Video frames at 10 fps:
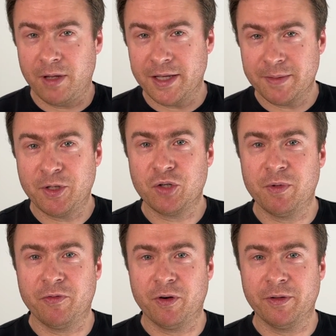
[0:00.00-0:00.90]
As I mentioned
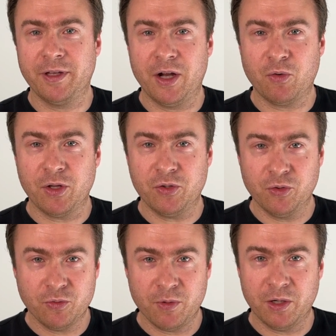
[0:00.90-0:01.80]
before, they are quite
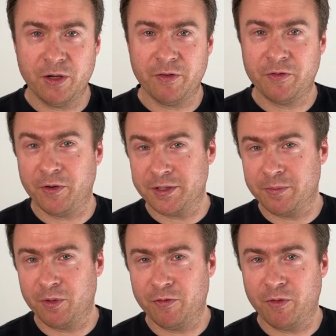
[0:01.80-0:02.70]
new. However, for
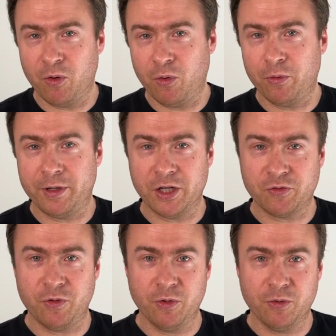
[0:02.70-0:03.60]
example, for all the cash
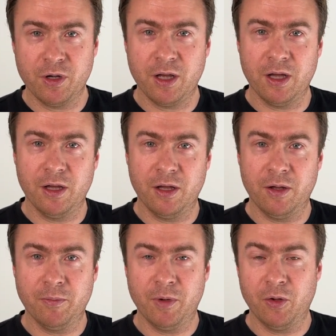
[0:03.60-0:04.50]
flow
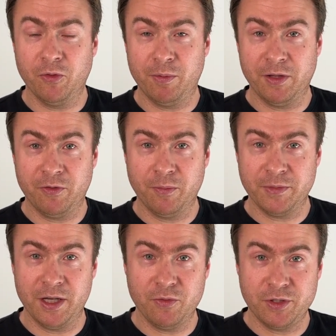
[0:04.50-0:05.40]
on the platform,
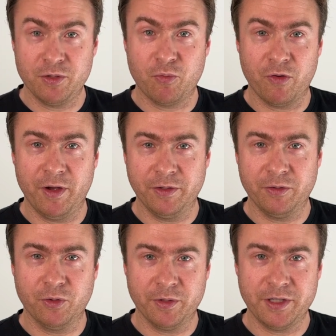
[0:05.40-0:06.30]
they're using a provider
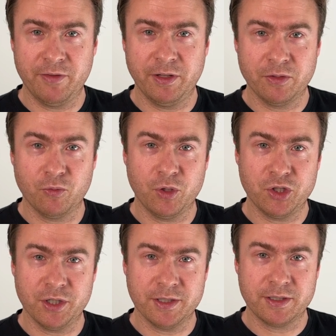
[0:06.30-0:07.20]
called Kevin,
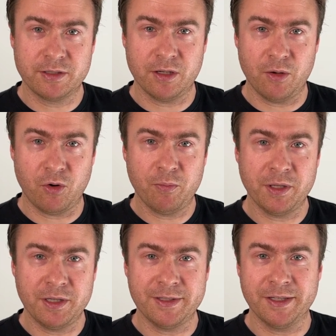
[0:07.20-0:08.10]
which is a
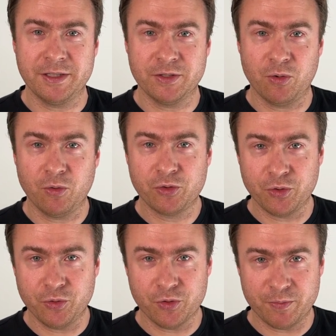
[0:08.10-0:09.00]
company that is also
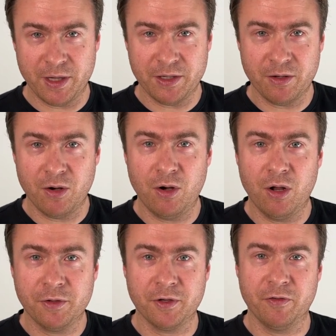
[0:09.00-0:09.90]
used by a
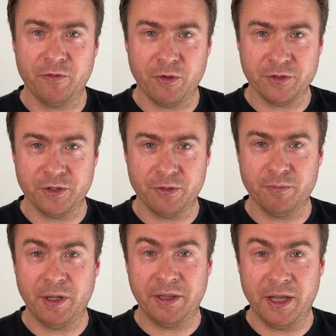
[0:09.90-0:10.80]
lot of other
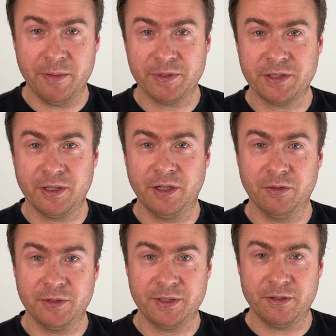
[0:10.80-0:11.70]
big names in
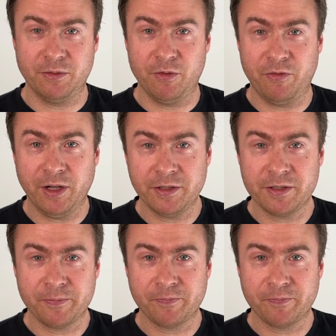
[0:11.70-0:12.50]
the field.